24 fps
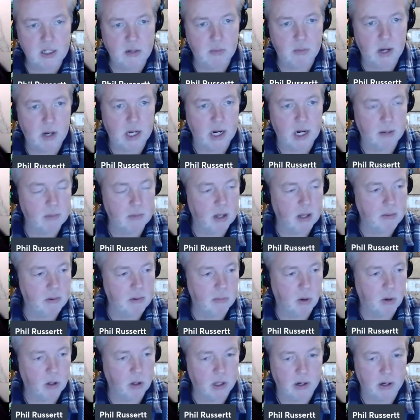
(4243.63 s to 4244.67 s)
Come on, I'm
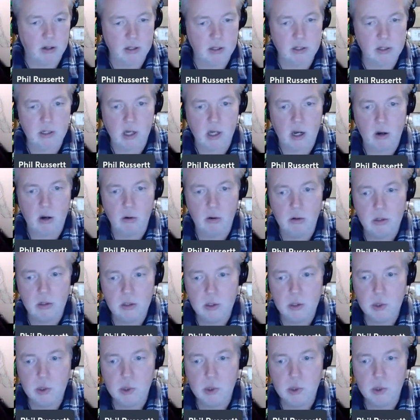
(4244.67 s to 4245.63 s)
naming them all here. Let's go.